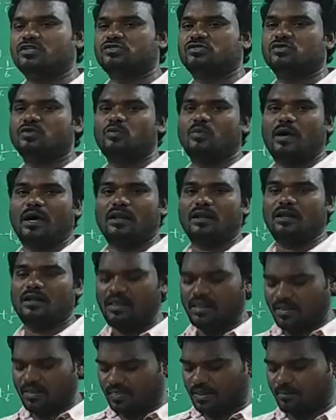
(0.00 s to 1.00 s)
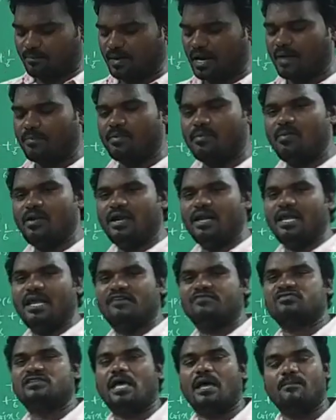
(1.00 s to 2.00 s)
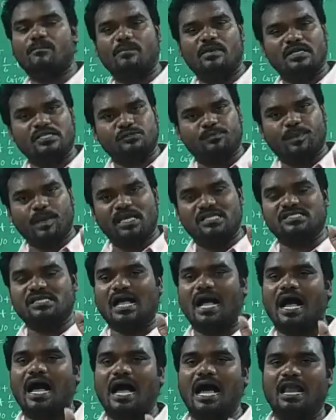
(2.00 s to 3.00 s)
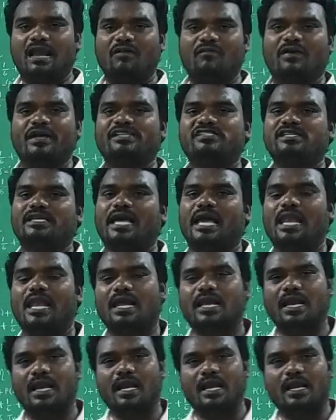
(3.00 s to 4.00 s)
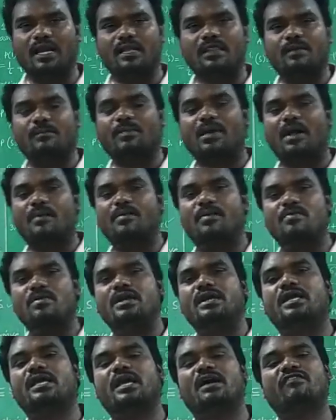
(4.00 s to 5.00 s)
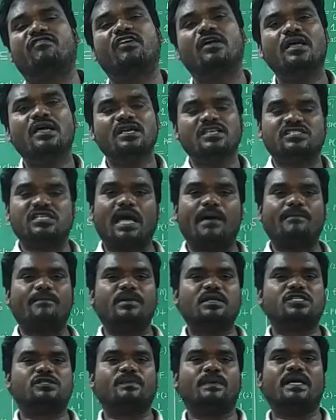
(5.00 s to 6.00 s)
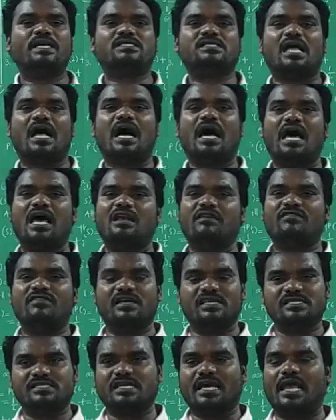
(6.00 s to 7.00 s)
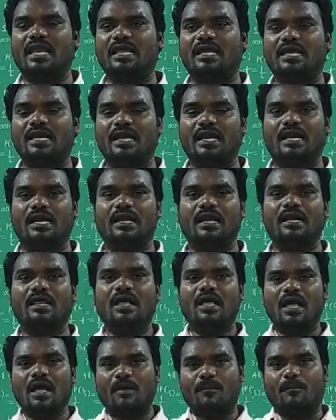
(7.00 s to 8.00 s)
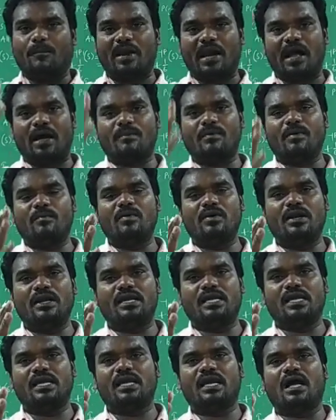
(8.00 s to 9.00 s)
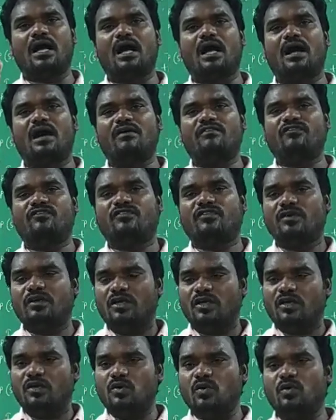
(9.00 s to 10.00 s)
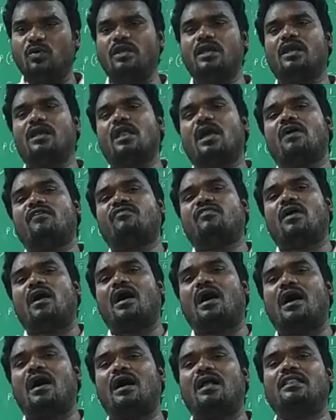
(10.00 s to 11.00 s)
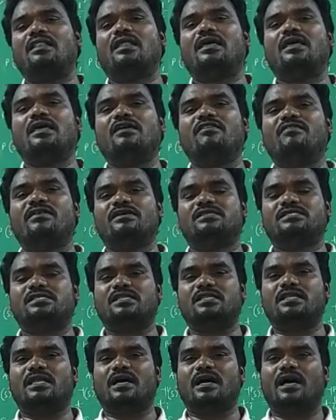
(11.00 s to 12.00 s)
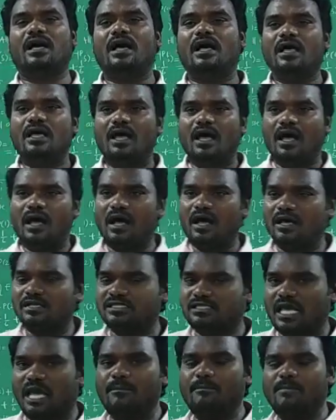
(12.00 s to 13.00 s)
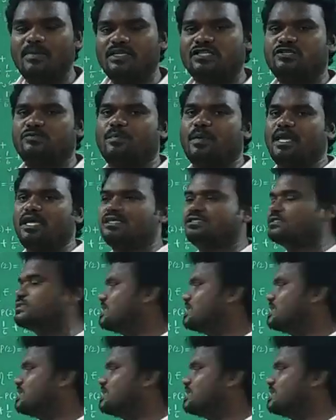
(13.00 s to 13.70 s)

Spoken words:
to 1. The probability of sample space always calculated. The probability of sample space always calculated. Probability of union of all the events in the sample space,